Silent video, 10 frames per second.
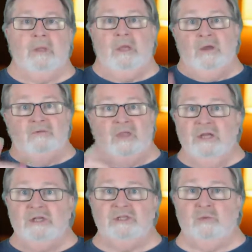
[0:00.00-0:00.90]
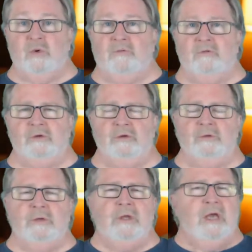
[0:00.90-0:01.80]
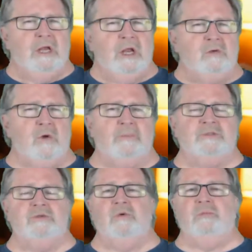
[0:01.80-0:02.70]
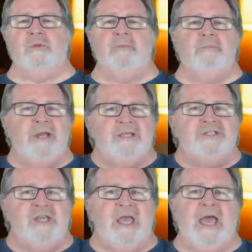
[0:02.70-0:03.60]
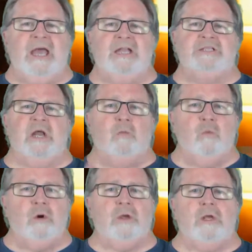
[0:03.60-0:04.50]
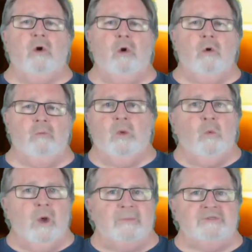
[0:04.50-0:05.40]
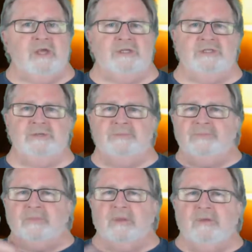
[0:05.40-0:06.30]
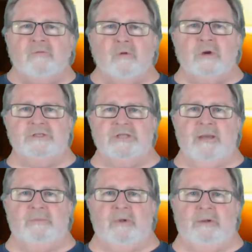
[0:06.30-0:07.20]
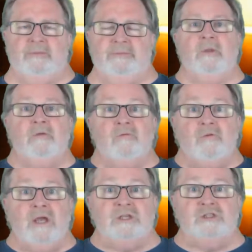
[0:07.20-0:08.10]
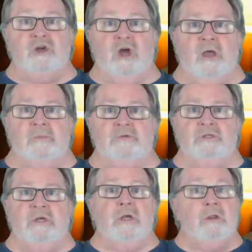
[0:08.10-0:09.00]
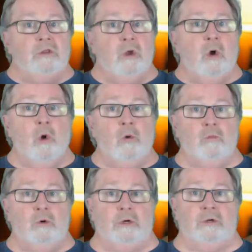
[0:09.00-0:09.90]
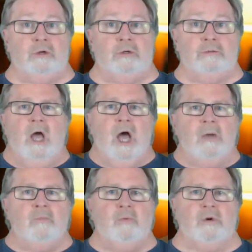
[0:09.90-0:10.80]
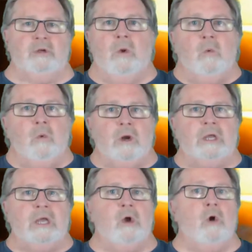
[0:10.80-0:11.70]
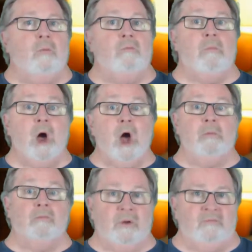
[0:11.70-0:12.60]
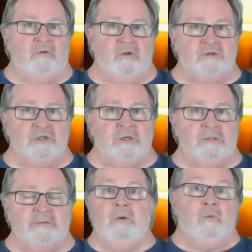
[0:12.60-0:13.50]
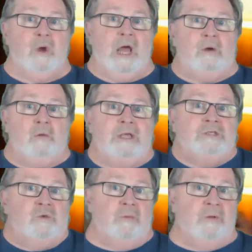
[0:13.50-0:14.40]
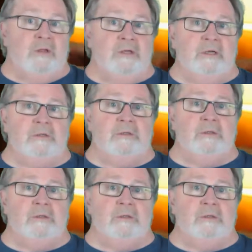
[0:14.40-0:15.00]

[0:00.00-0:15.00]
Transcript: If that doesn't work for you, another option would be placing ads at work-at-home websites. For example, FlexJobs, The Home Worker, Upwork, Work-at-Home Mom Revolution, Rat Race Rebellion,